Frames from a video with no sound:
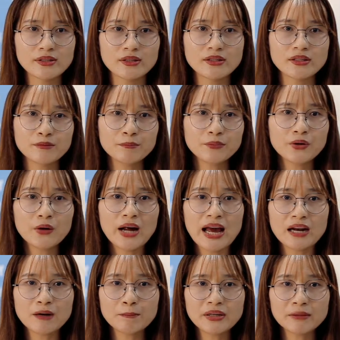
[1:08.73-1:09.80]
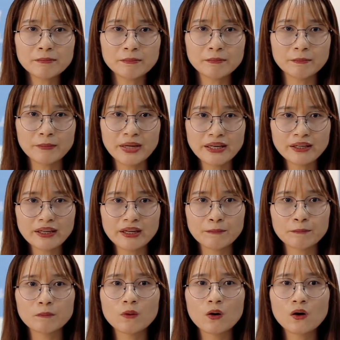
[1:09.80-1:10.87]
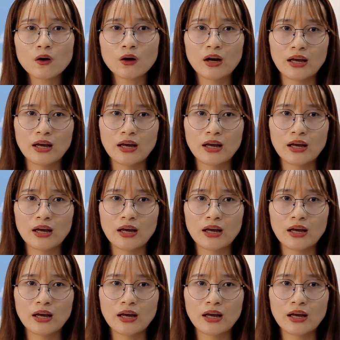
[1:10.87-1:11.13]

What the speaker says: a simple element, make it more